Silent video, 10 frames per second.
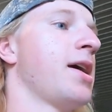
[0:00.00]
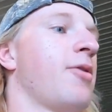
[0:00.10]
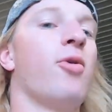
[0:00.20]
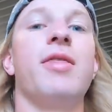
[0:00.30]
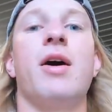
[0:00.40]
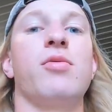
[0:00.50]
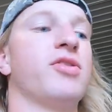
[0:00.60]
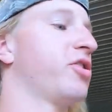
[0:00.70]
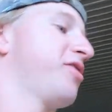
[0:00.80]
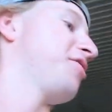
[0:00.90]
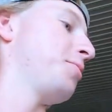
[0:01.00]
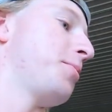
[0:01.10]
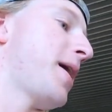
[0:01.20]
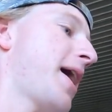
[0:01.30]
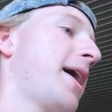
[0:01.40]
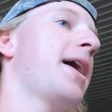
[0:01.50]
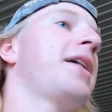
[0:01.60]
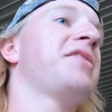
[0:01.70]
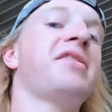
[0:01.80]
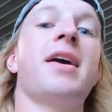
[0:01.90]
and one that was just super
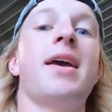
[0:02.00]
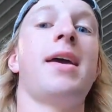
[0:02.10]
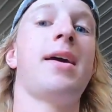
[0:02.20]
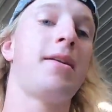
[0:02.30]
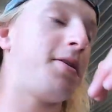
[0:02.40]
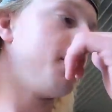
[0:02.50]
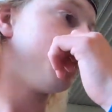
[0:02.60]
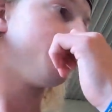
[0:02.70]
badass. And